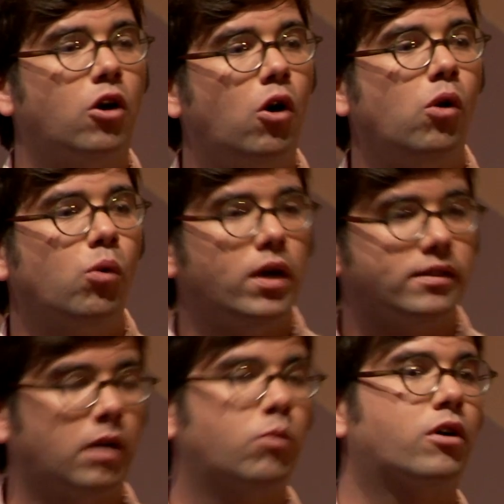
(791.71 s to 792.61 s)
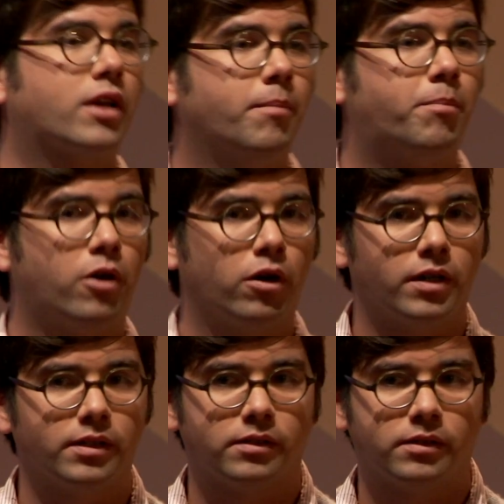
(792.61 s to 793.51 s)
and it's always a work in
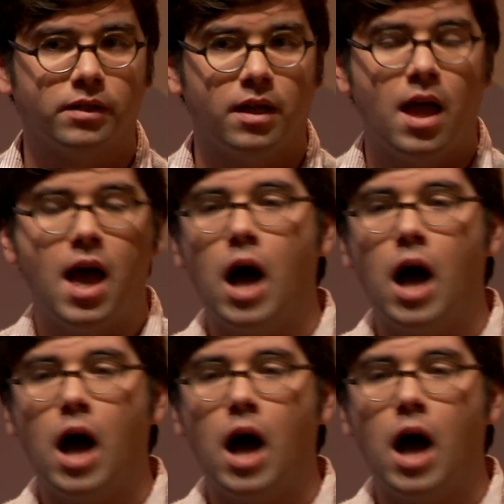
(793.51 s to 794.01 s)
progress.